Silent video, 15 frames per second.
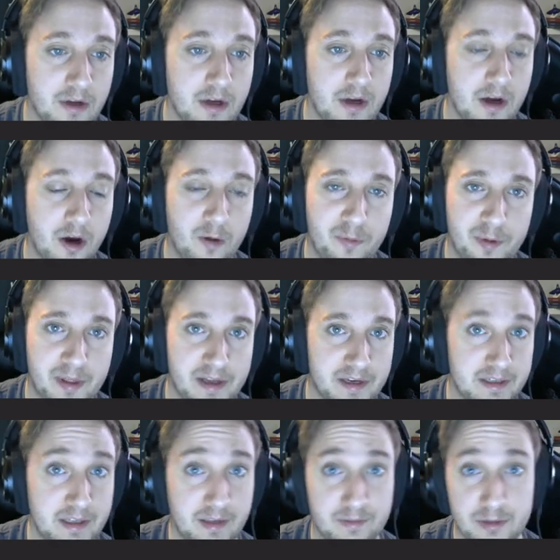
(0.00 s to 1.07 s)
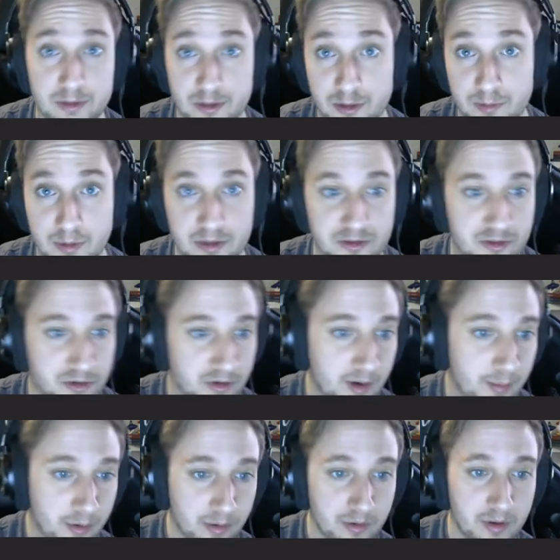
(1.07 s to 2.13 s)
Hopefully that didn't give you too much
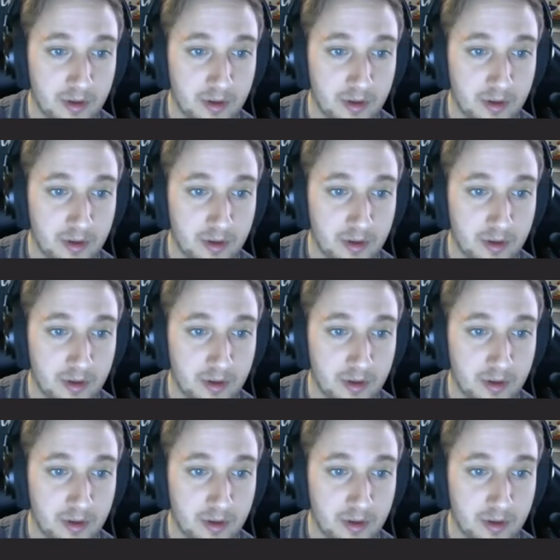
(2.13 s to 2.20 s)
trouble.